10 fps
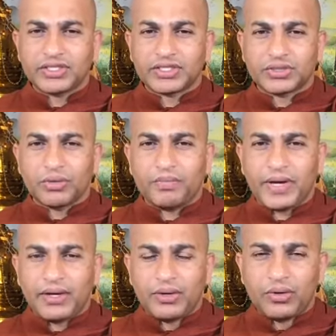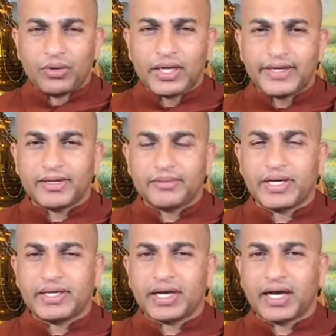stop and look a little
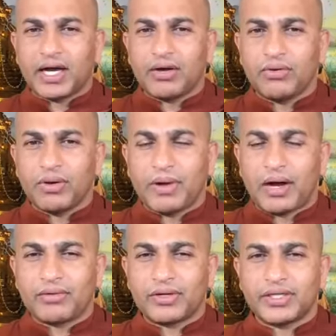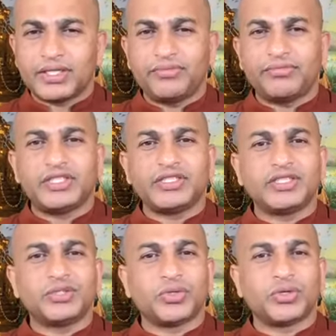bit, how about if
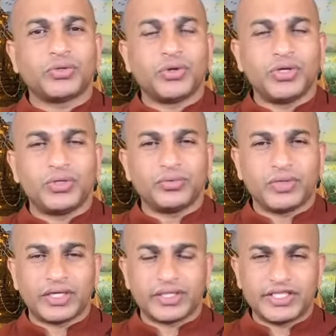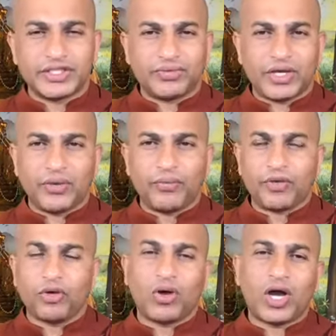this is not going to work this way?
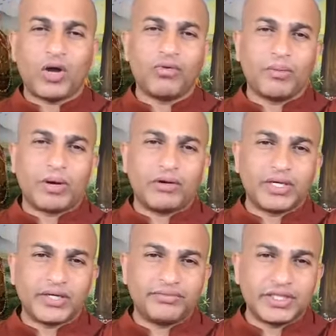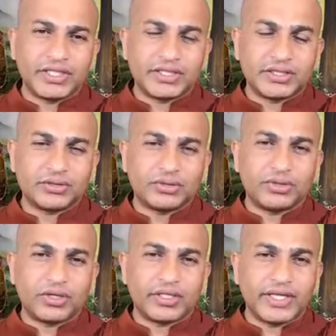Or how about if it is
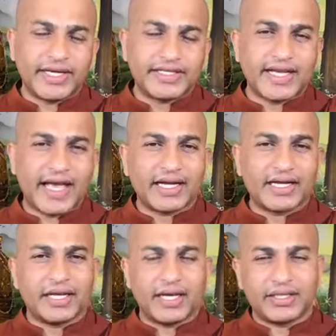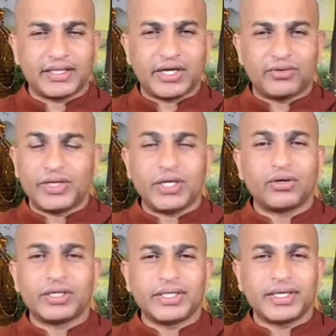not the exactly like that? We
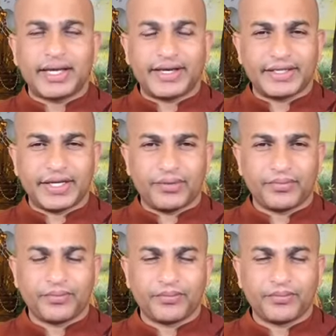don't think like that.